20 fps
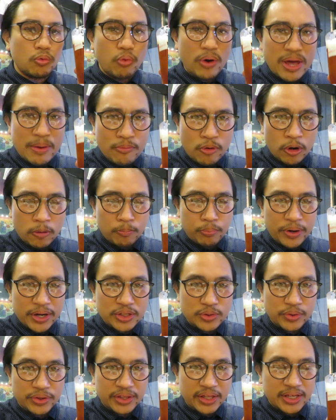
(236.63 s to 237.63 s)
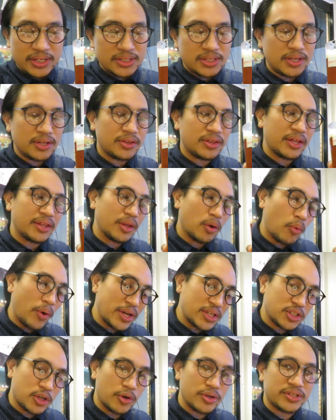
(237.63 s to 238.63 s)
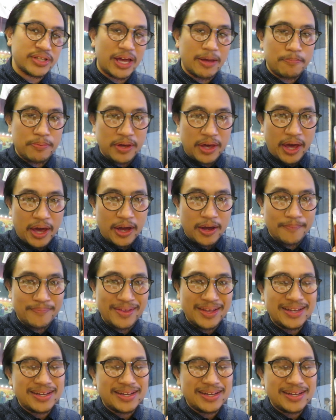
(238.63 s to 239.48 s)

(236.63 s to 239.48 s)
Way more impressed with this than the West Coast IPA.